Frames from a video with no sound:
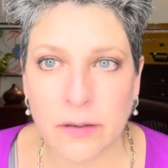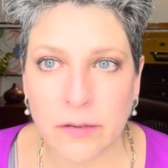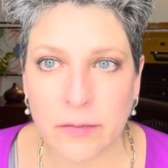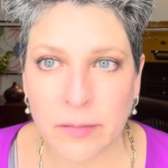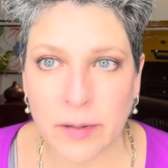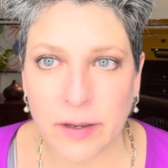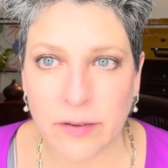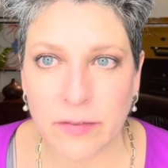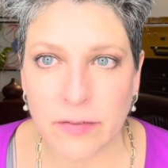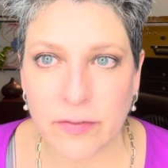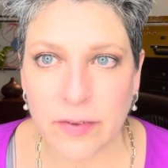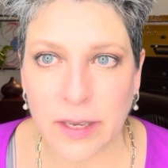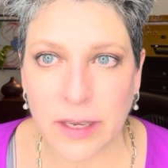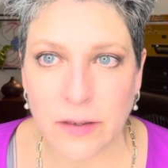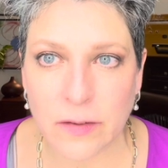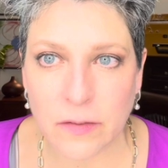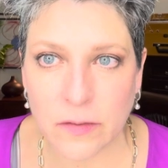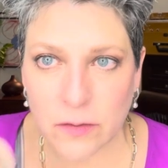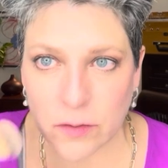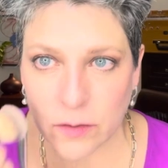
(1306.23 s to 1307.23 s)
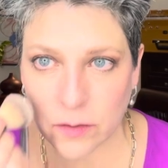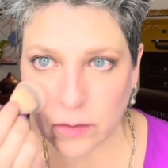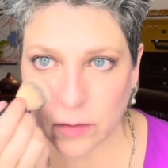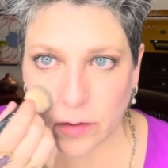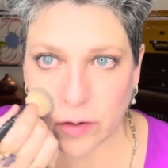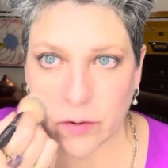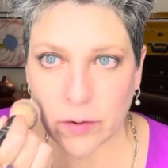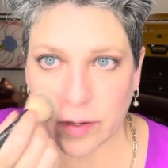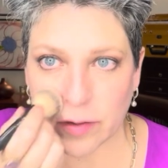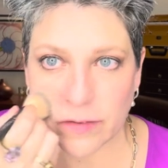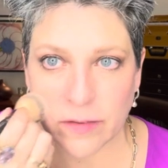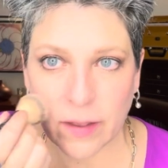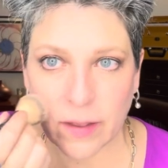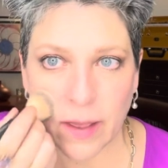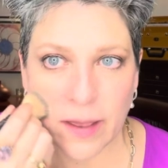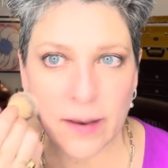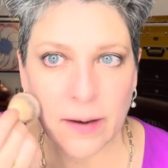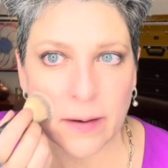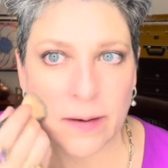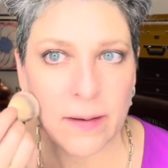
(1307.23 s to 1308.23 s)
of my face. Do you notice
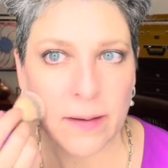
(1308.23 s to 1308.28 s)
that?